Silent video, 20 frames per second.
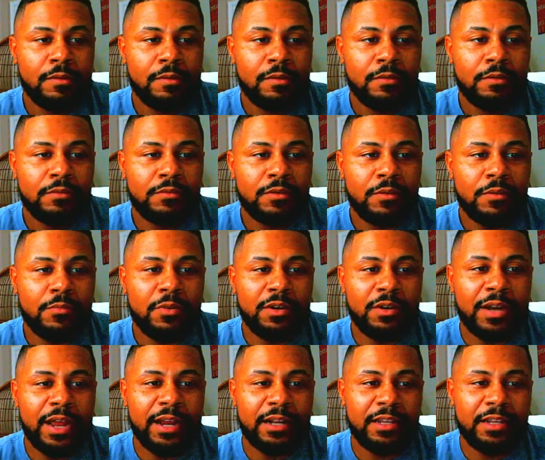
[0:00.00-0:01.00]
So I'm more
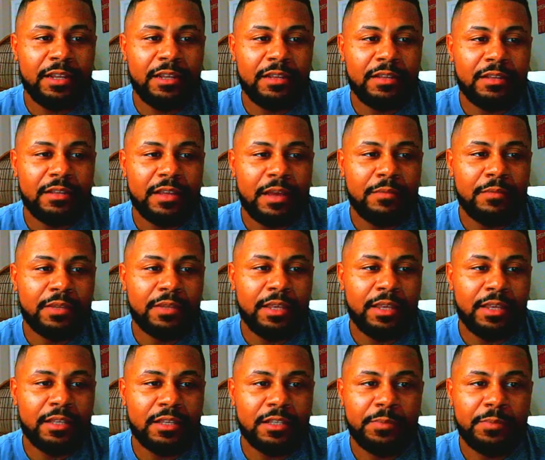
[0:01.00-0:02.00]
likely I'm thinking
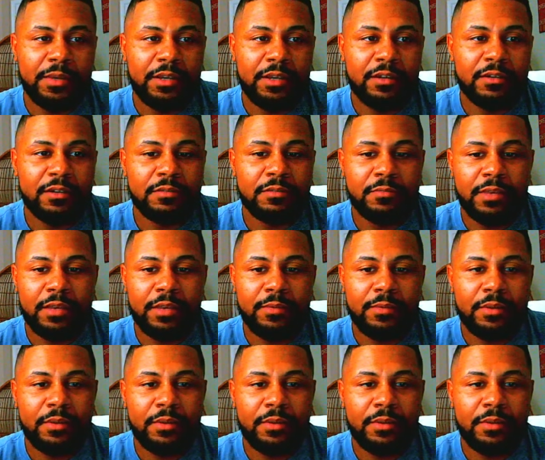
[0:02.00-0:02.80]
Spears maybe.